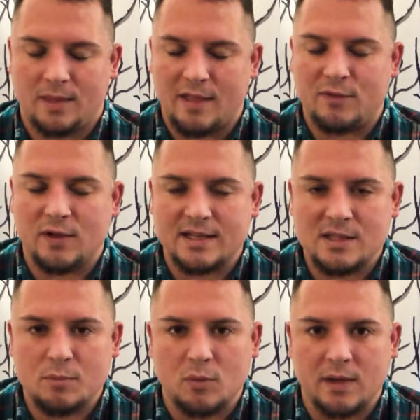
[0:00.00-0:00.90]
If you get to
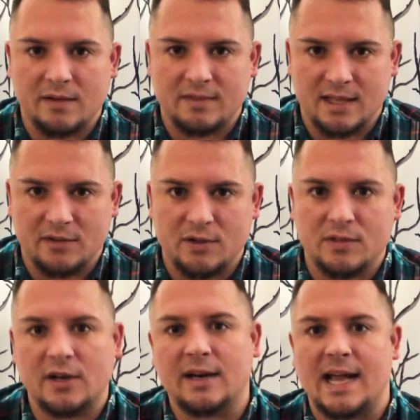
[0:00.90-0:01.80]
the point of the interview,
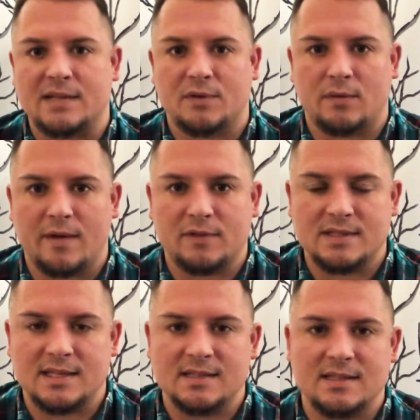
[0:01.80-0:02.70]
they're going to ask for your
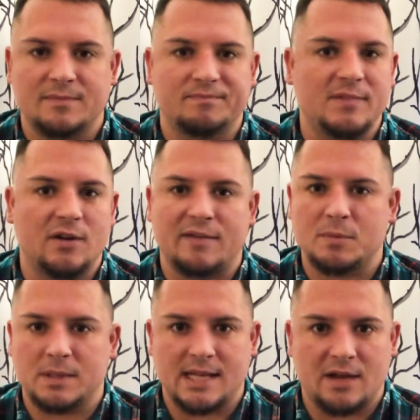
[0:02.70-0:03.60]
references. You don't have
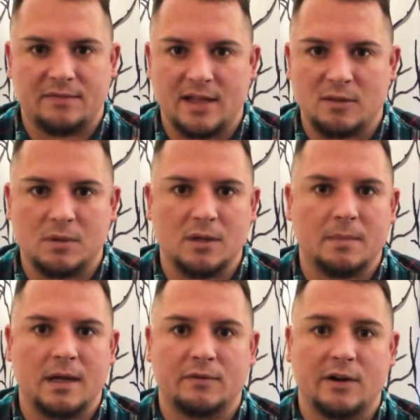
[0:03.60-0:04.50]
to put down available
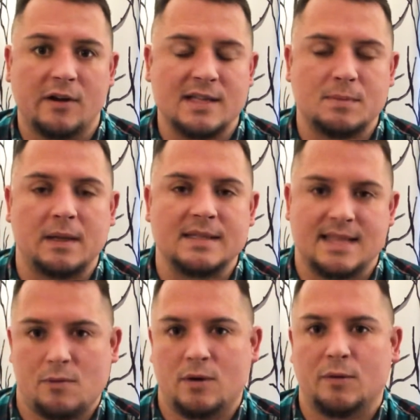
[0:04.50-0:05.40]
upon request because
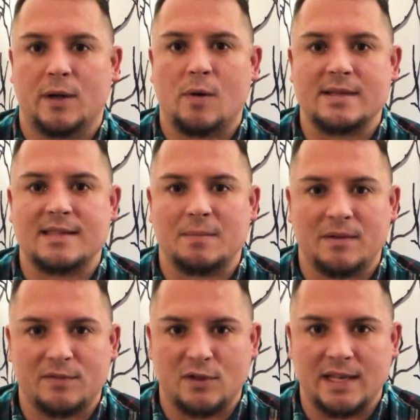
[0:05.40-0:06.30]
they will request them
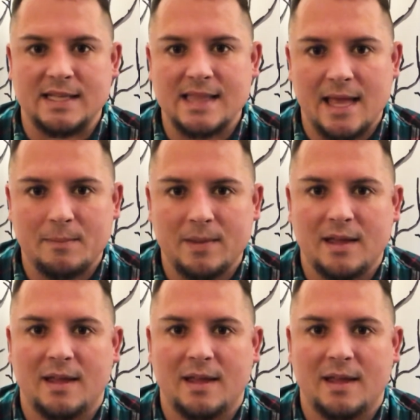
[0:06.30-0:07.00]
if you need them.